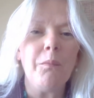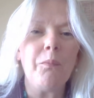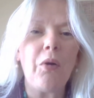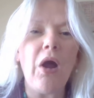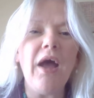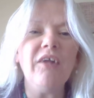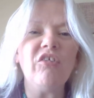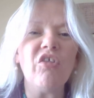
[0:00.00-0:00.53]

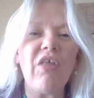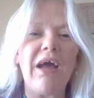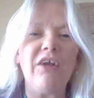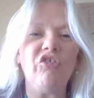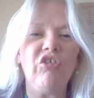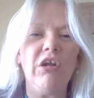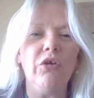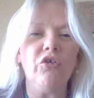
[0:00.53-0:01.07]
Prior to that,
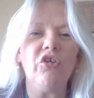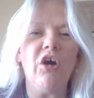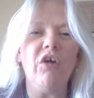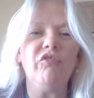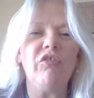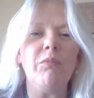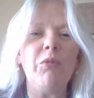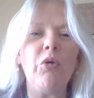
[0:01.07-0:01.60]
she looked
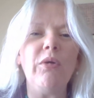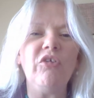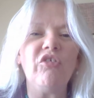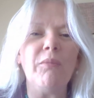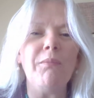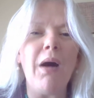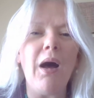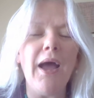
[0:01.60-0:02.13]
after
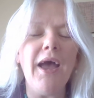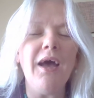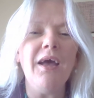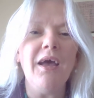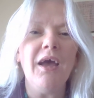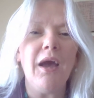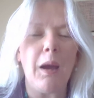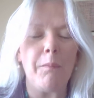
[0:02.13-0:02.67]
Marissa Mayer,
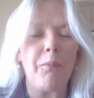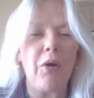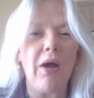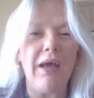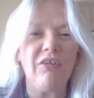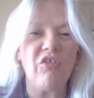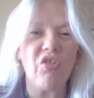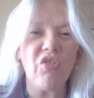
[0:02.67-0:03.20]
and
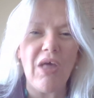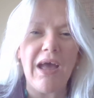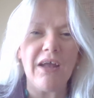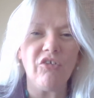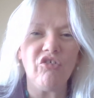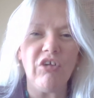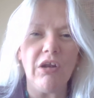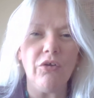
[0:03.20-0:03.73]
prior to
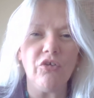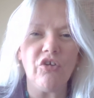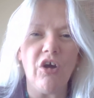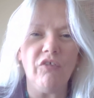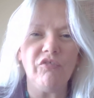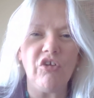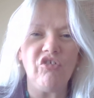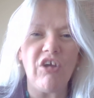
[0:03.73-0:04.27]
that, she looked
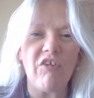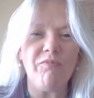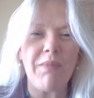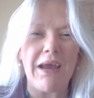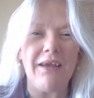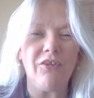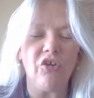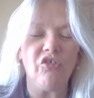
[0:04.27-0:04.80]
after Jeff
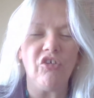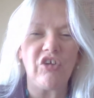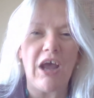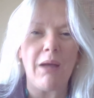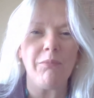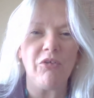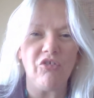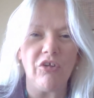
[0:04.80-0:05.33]
Bezos at
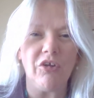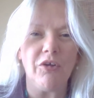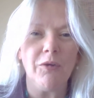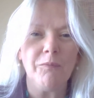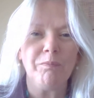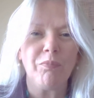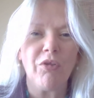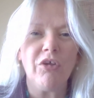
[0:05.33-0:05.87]
Amazon.
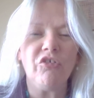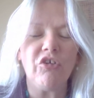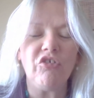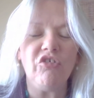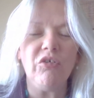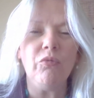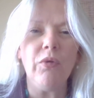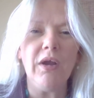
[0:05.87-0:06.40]
So
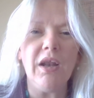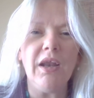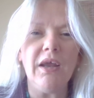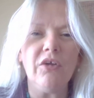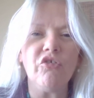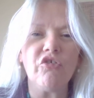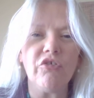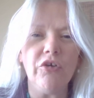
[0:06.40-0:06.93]
she really
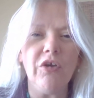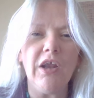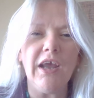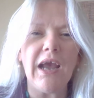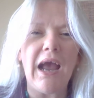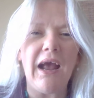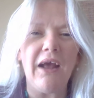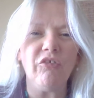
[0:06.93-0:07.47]
and
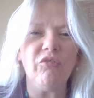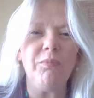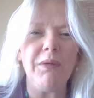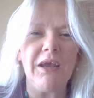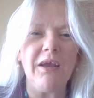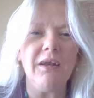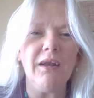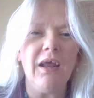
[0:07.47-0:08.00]
truly has
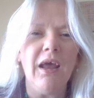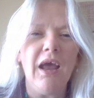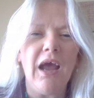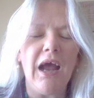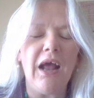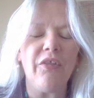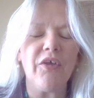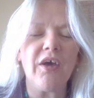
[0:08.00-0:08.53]
been
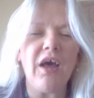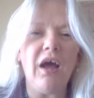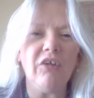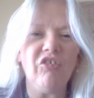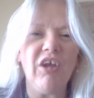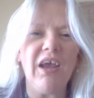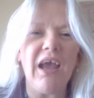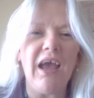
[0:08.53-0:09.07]
at the
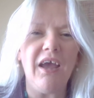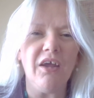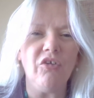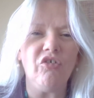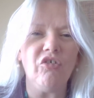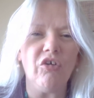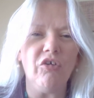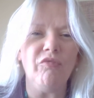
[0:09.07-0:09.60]
cutting
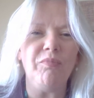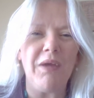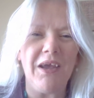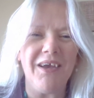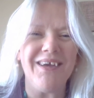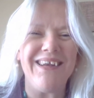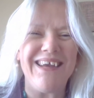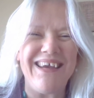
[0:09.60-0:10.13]
edge of
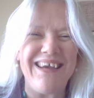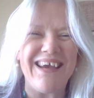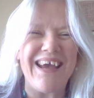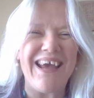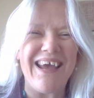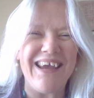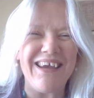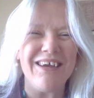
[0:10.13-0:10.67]
being an
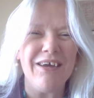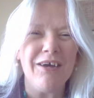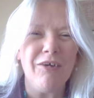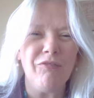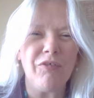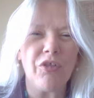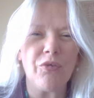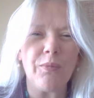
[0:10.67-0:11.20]
EA
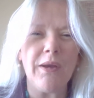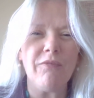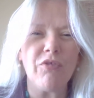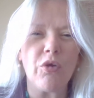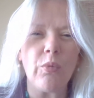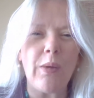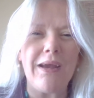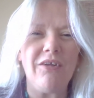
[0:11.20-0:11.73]
for three of the
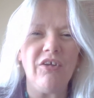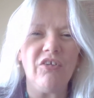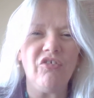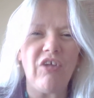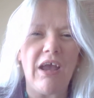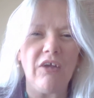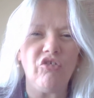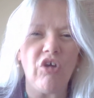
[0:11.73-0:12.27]
greatest tech